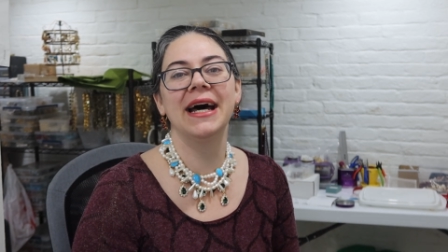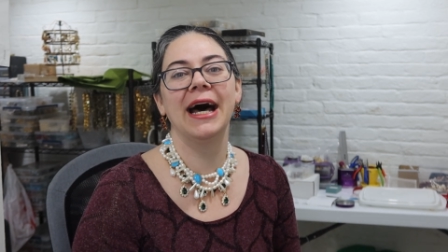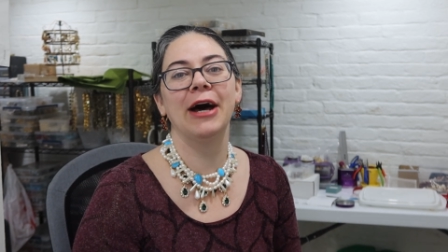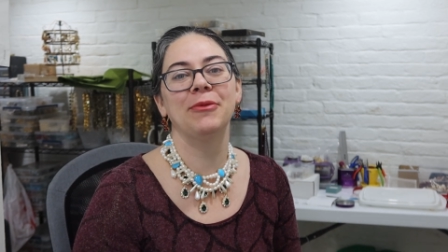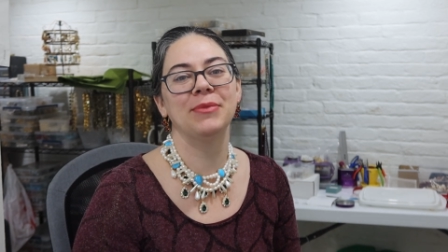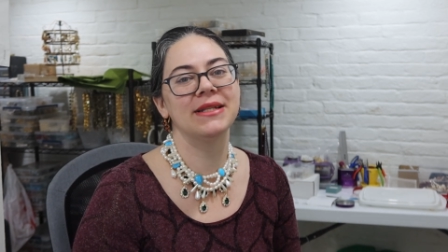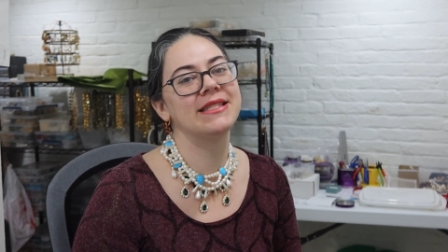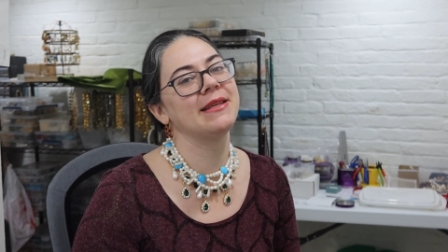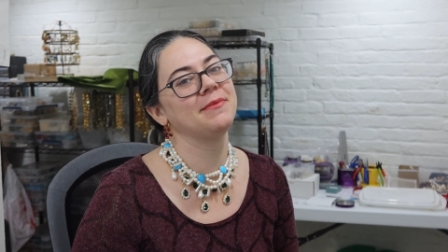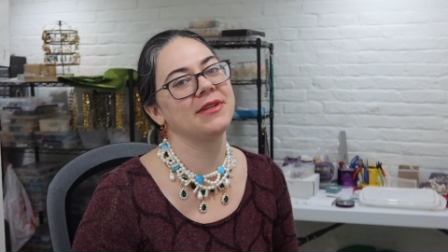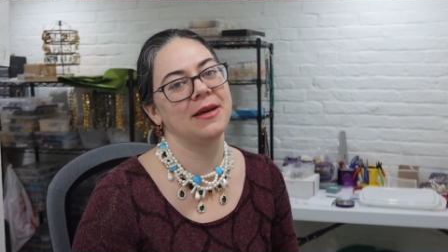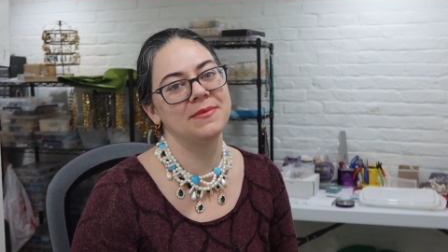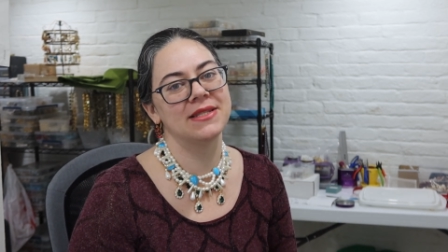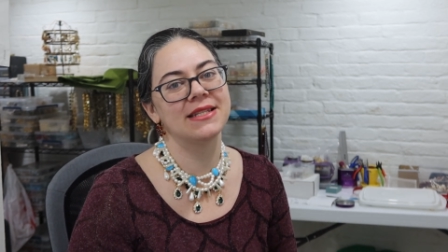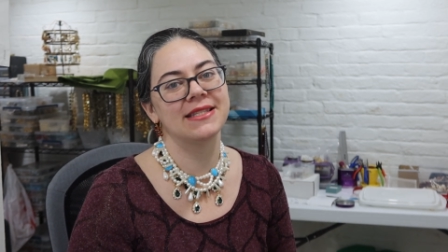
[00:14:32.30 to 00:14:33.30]
but
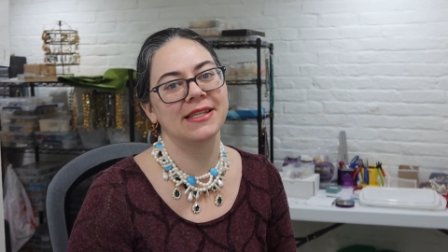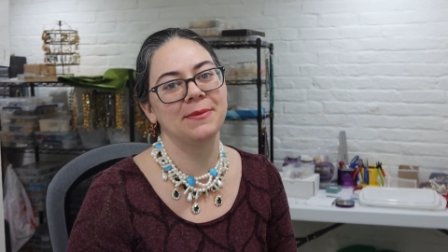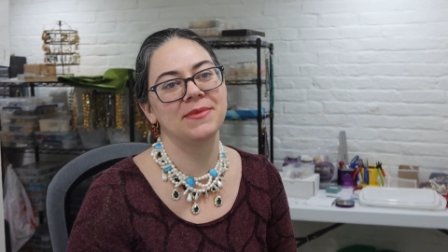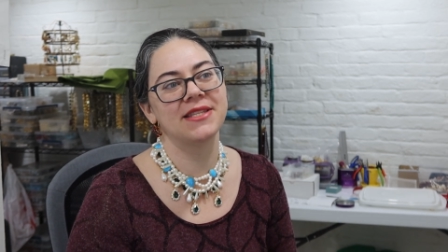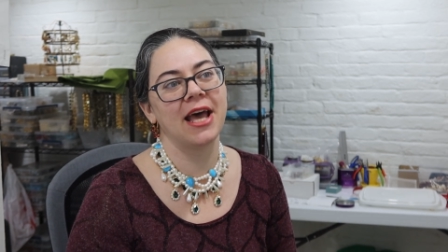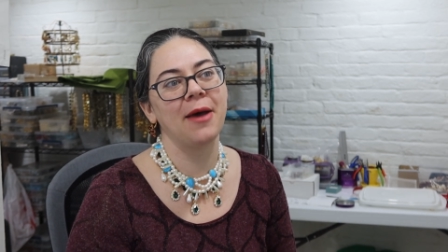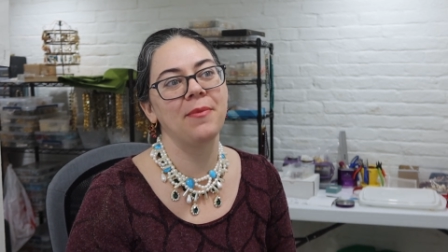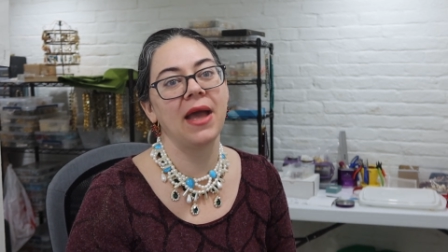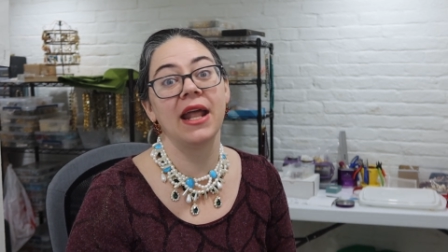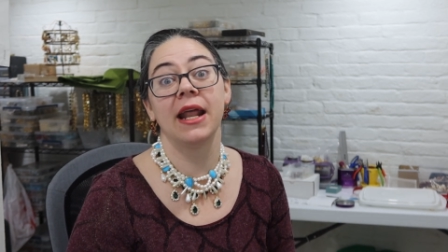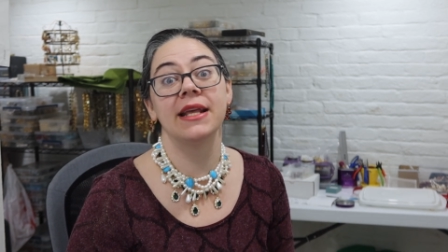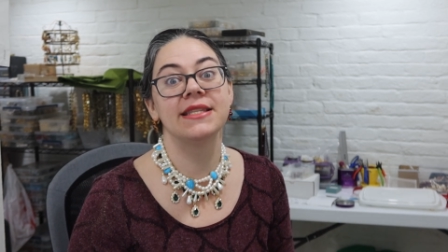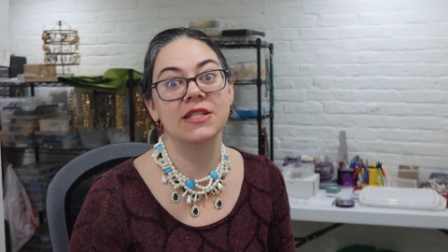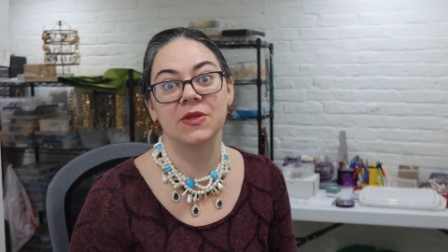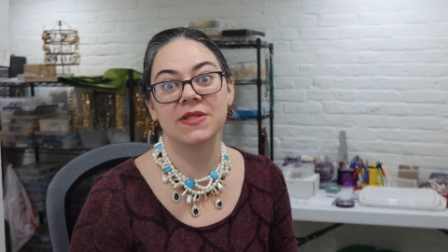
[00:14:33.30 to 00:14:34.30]
sometimes it slips up. And
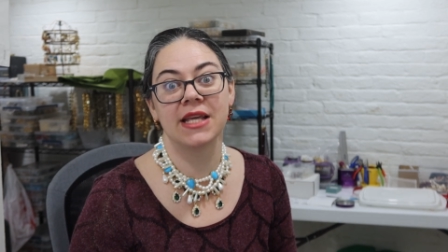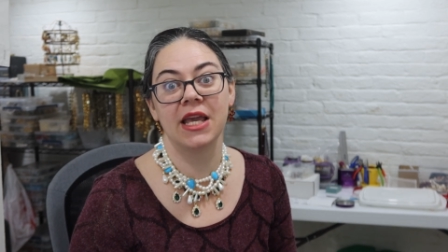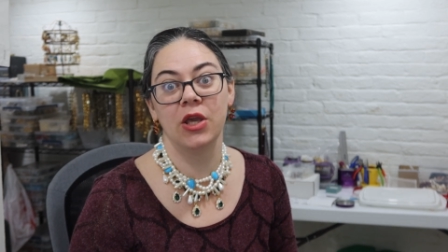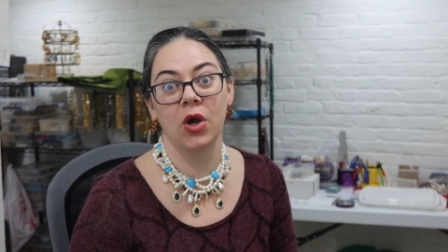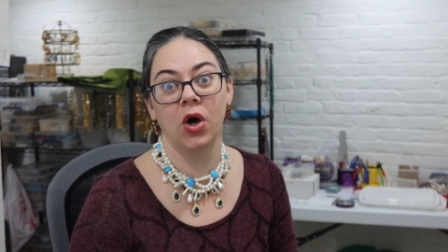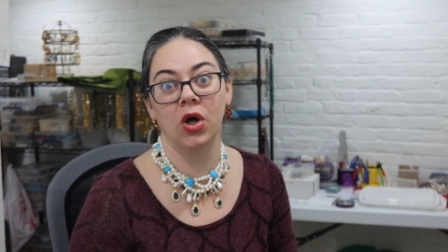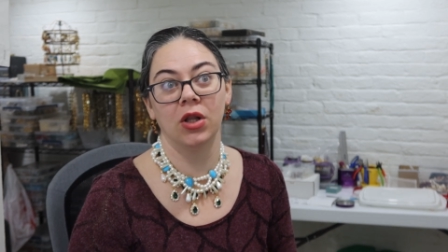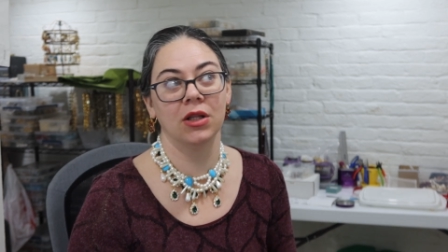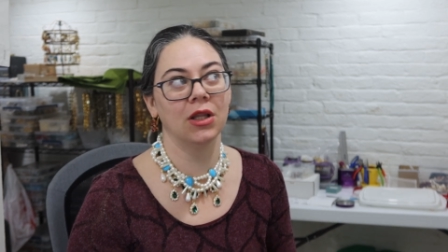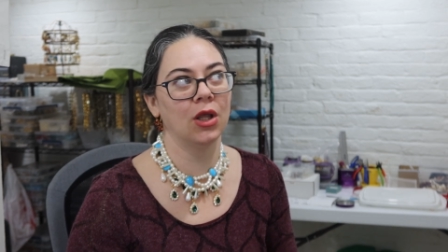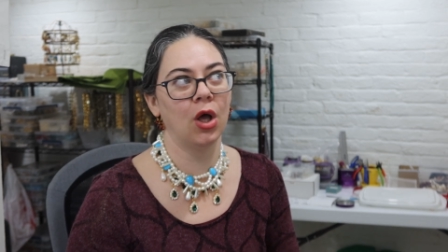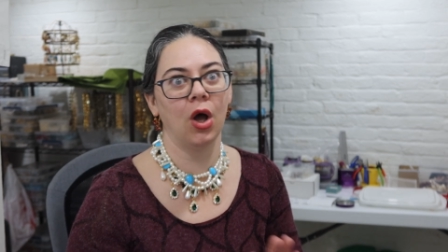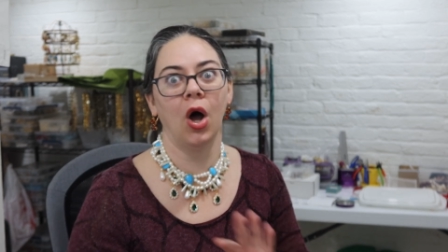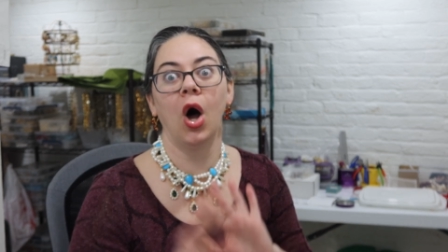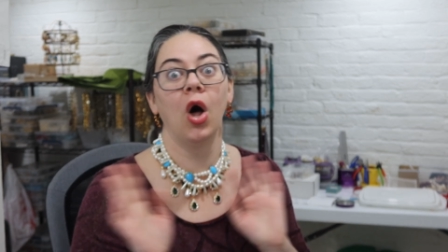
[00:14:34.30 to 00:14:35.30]
I still say y'all
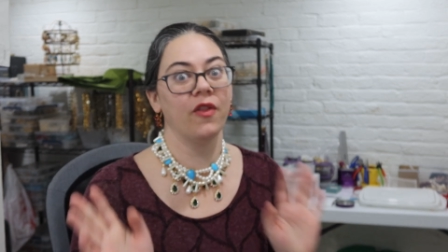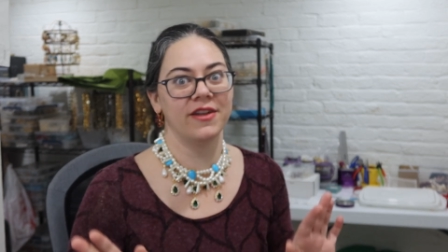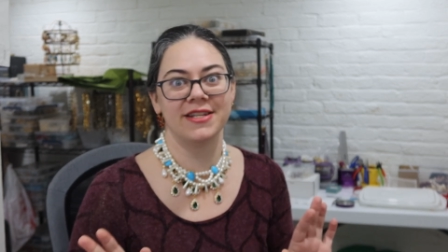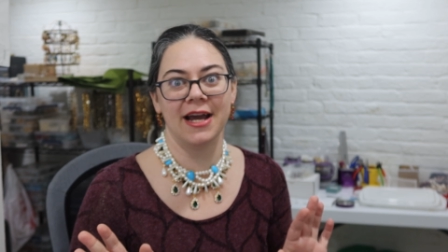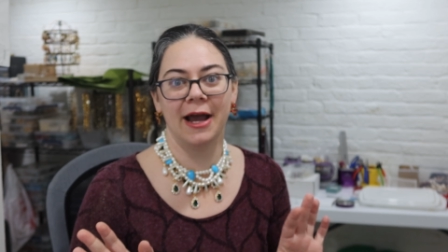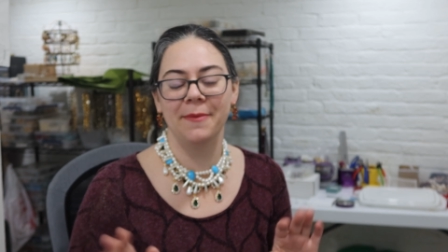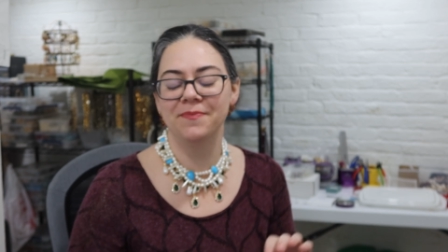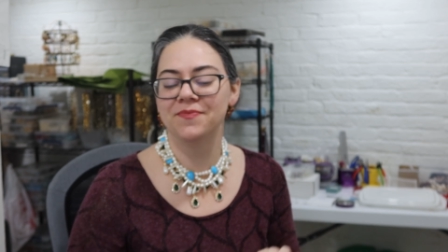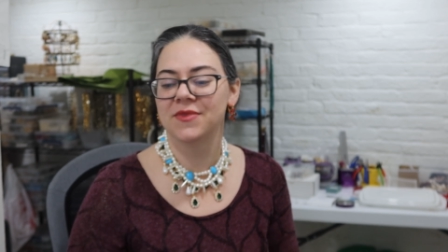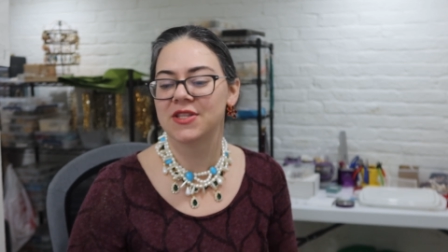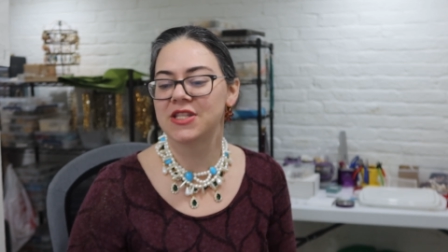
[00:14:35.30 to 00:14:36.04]
all the time.